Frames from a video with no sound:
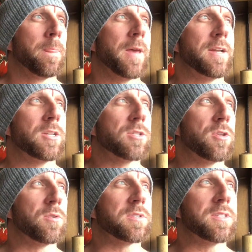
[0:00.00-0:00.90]
I just
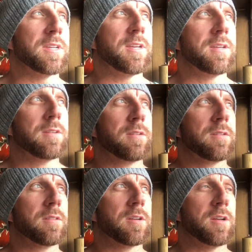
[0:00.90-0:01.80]
don't see,
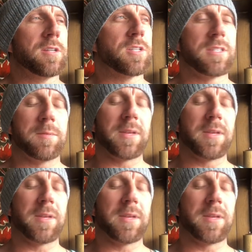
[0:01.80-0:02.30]
it just seems